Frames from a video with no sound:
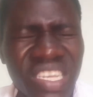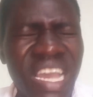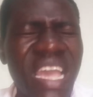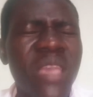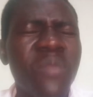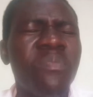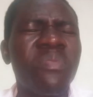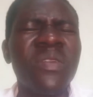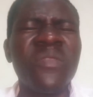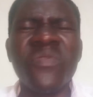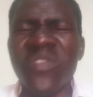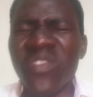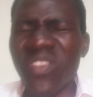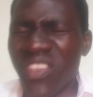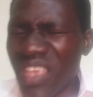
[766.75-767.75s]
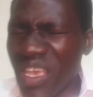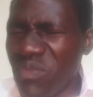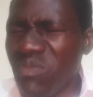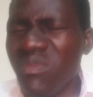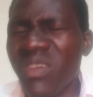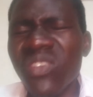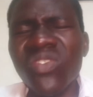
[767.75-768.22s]
I pray for
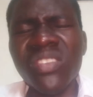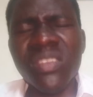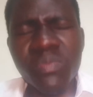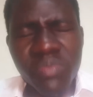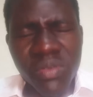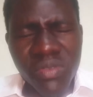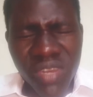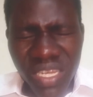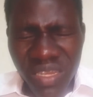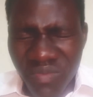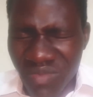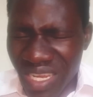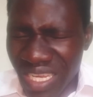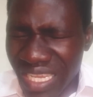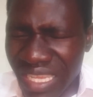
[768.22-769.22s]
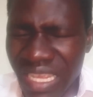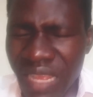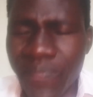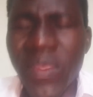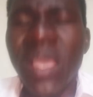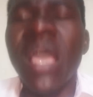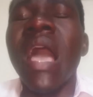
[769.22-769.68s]
them. May your spirit meet
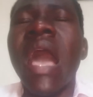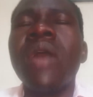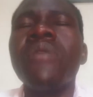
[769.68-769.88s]
them. I